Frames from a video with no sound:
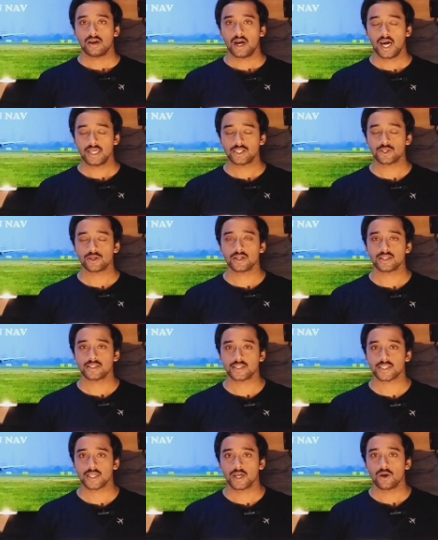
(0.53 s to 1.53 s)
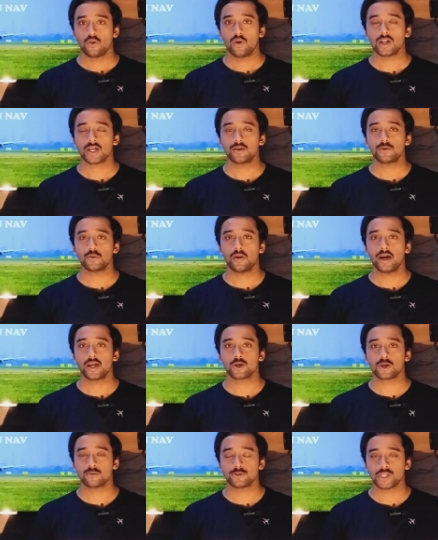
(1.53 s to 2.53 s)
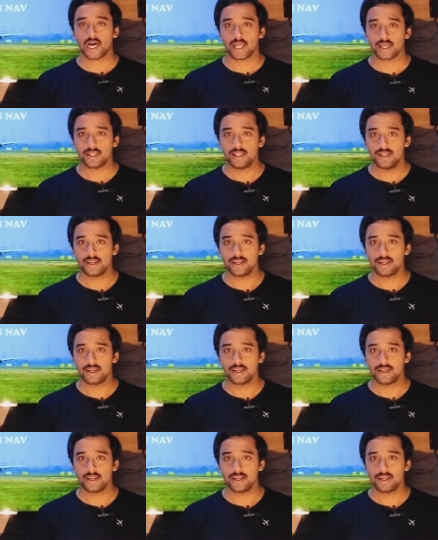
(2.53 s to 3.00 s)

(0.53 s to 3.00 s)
Students, welcome to my YouTube channel.